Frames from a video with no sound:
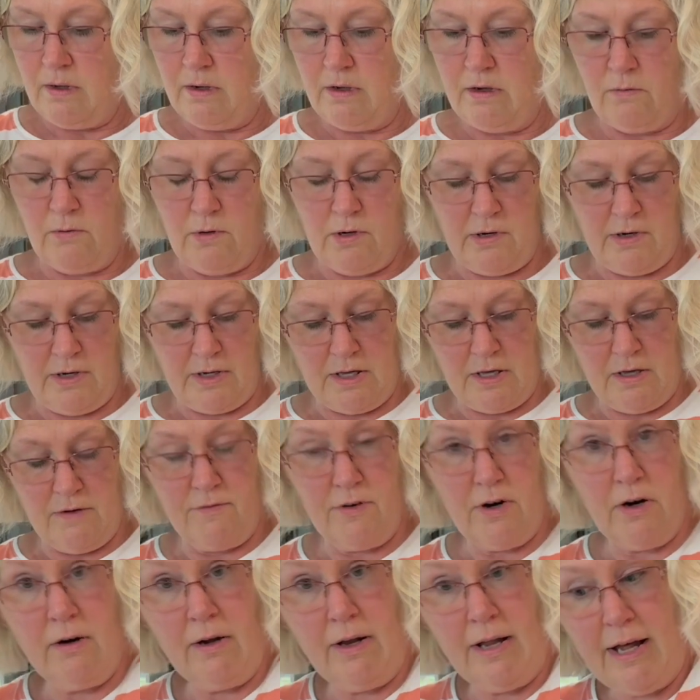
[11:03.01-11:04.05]
Then we're going to give
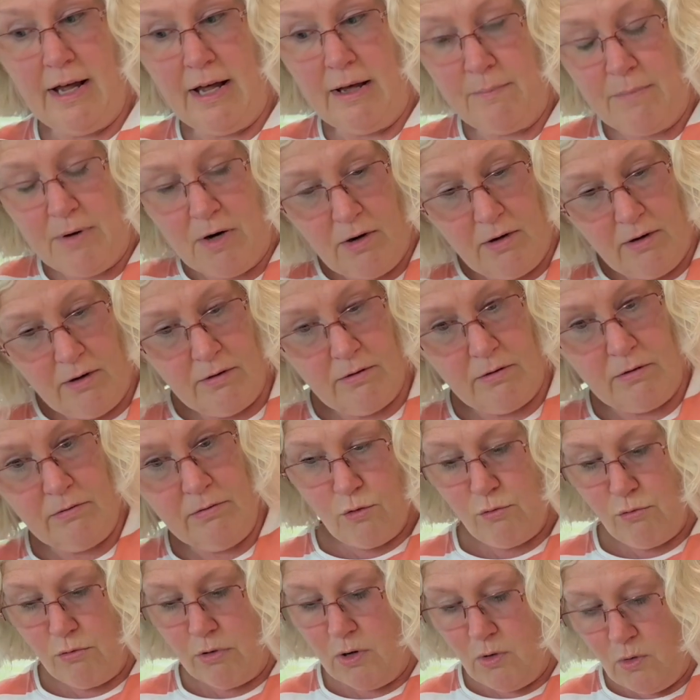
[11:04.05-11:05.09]
our lime our little
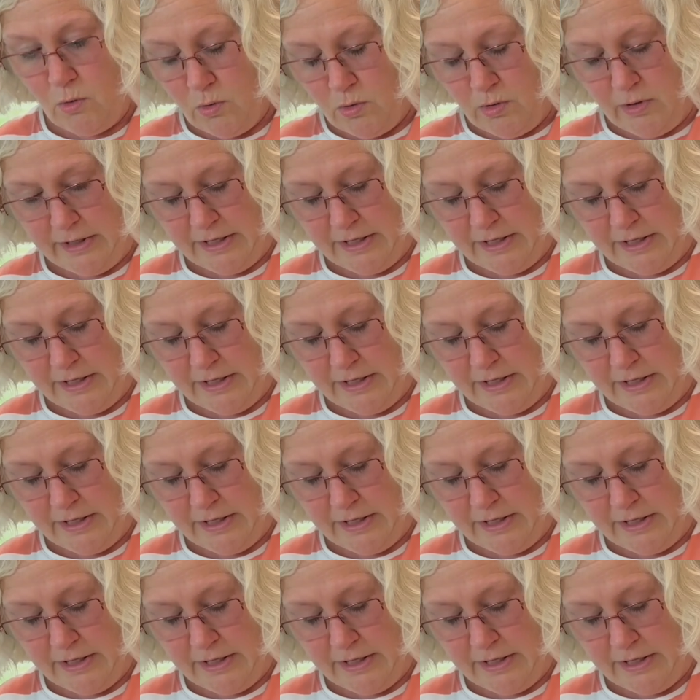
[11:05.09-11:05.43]
roll